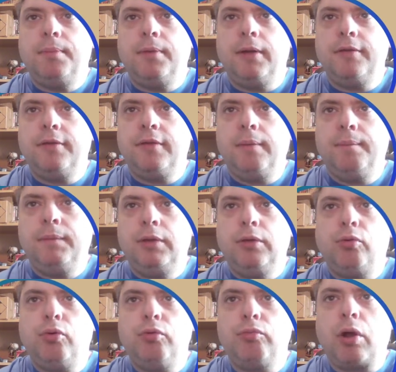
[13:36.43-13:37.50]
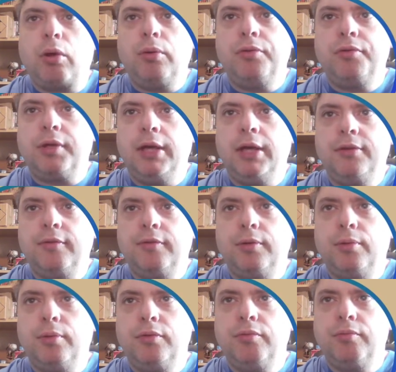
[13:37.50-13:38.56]
but you're on roller skates, of
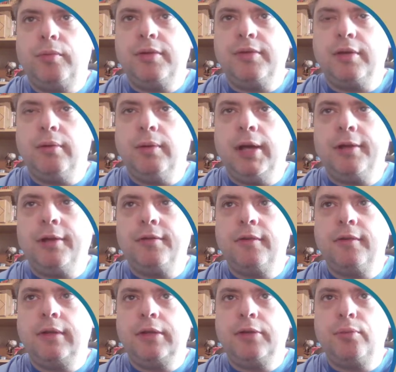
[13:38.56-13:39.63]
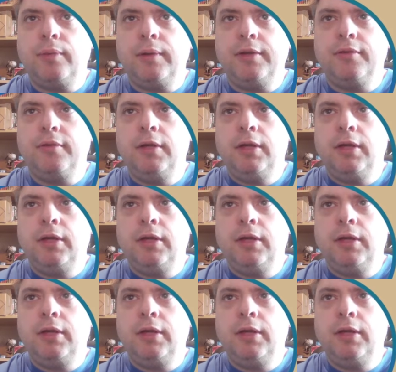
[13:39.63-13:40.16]
course, whizzing around, and there's all these